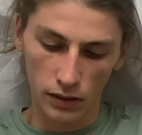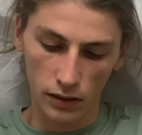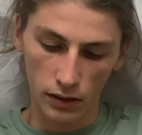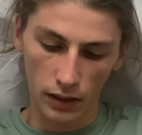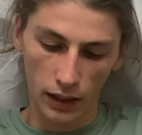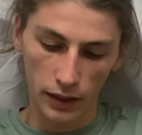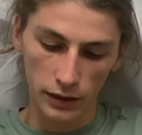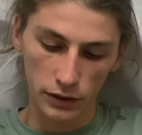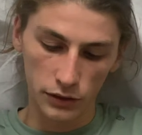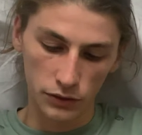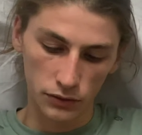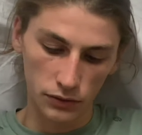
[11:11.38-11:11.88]

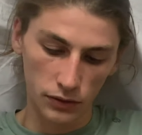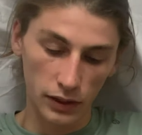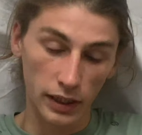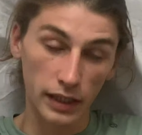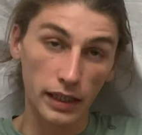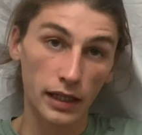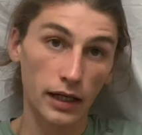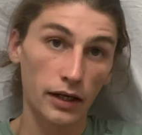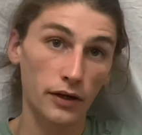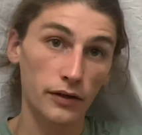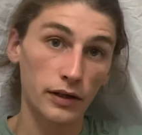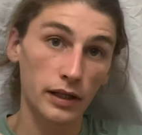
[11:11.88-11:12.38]
I do
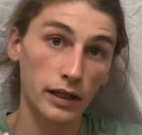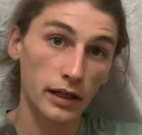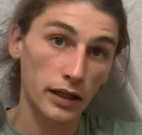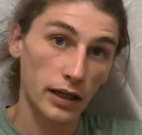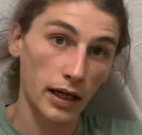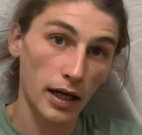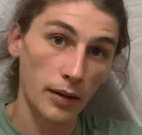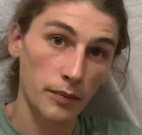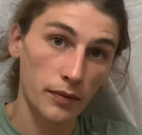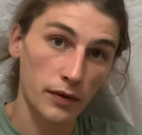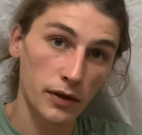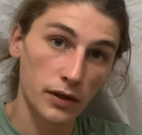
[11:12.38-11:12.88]
like how they
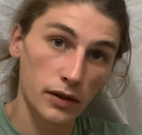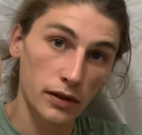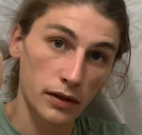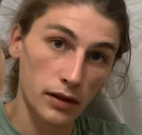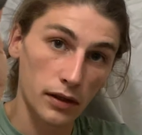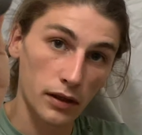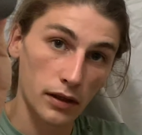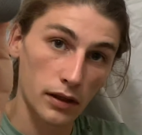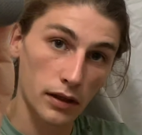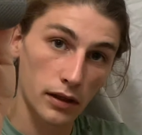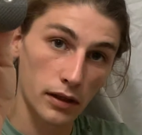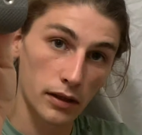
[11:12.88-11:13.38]
kept
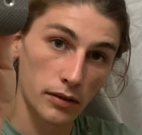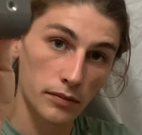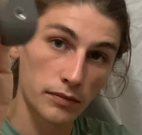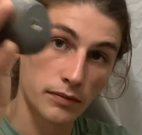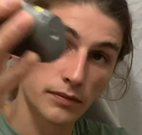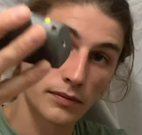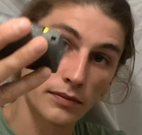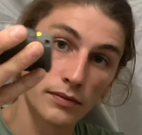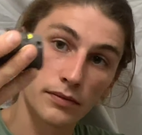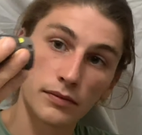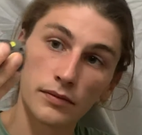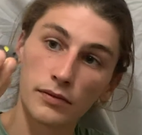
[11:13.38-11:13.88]
the
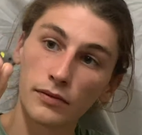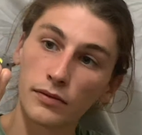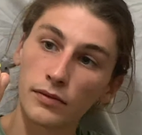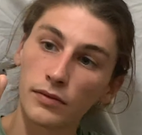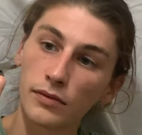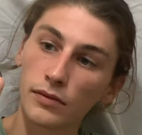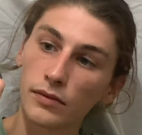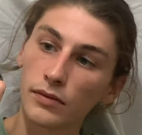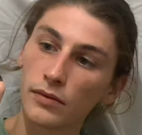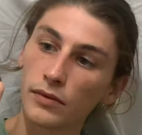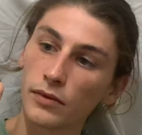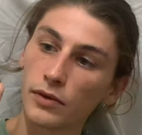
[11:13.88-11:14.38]

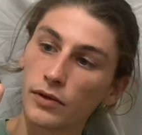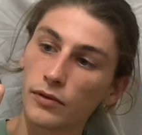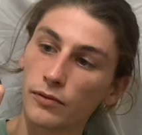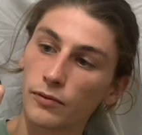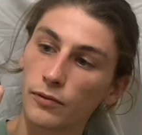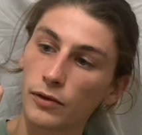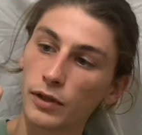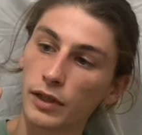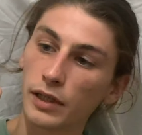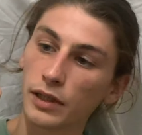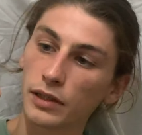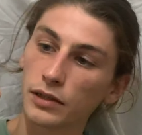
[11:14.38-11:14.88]

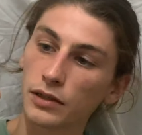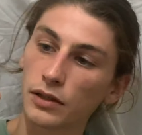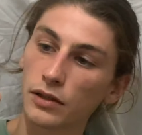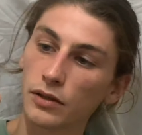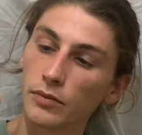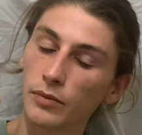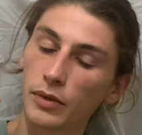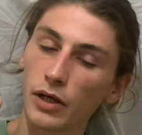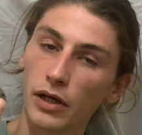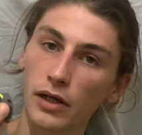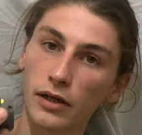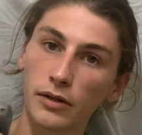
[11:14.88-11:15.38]
rings on the
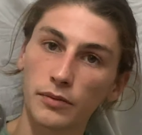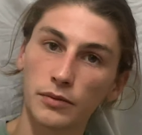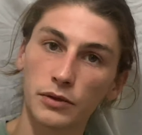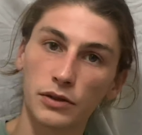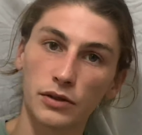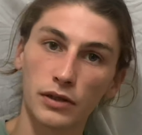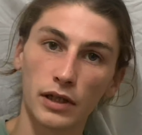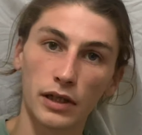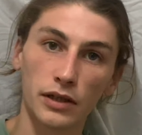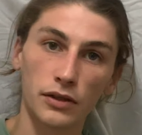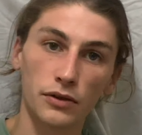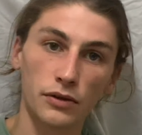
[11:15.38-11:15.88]
bottom so
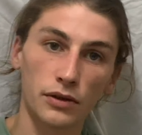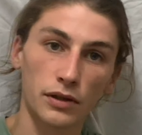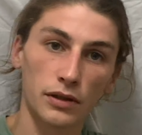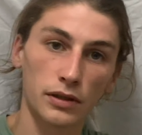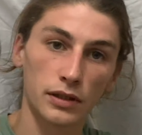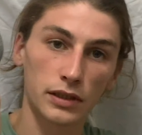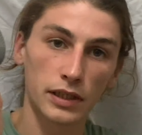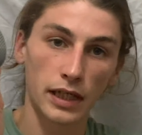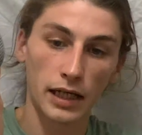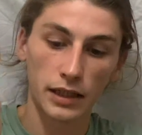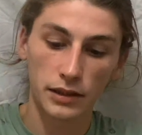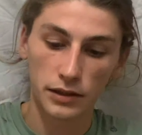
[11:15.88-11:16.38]
that you can
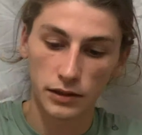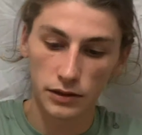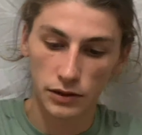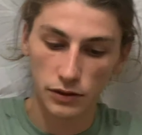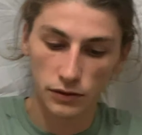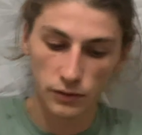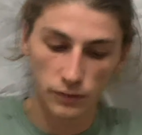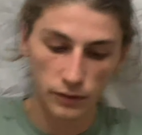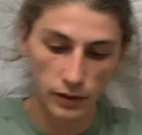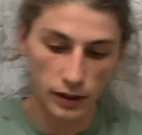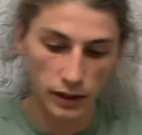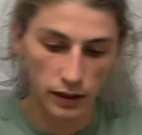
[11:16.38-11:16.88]
attach it
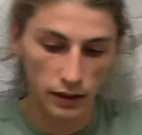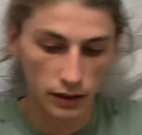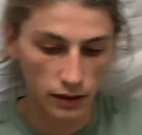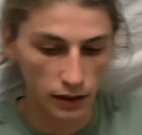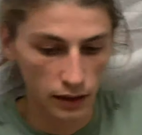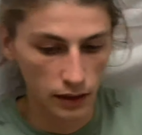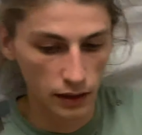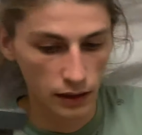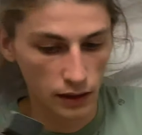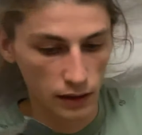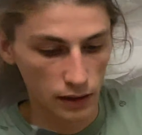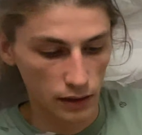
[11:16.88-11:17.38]
to a
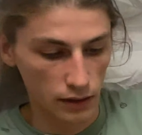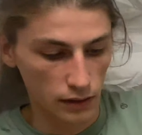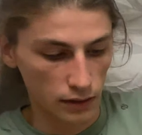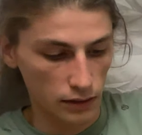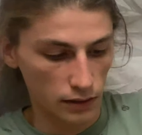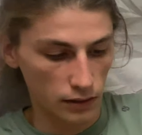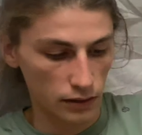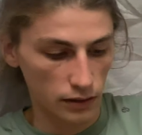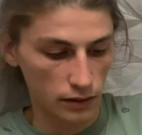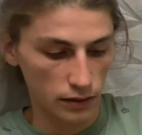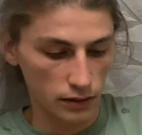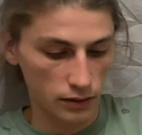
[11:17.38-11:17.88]

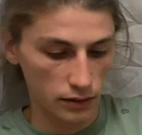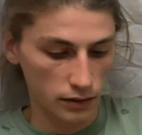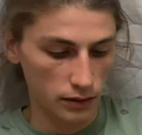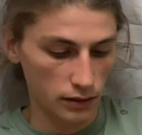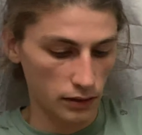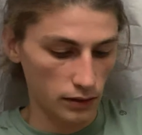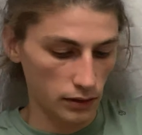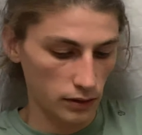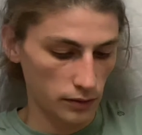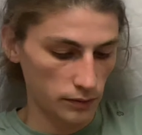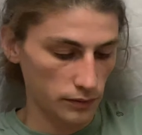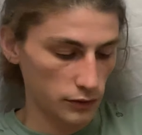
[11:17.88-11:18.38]

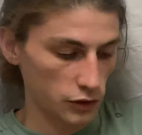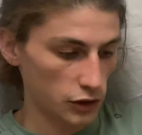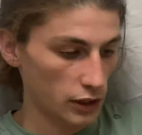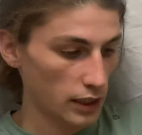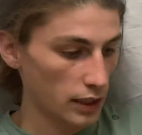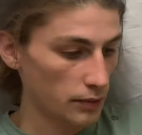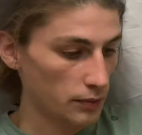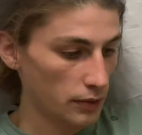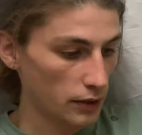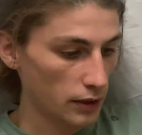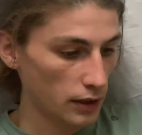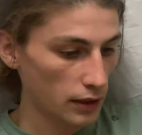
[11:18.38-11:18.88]

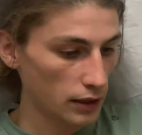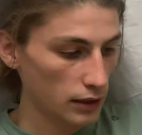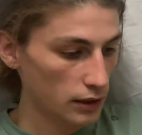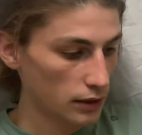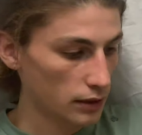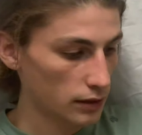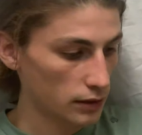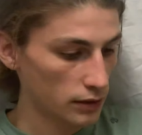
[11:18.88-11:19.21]
tripod.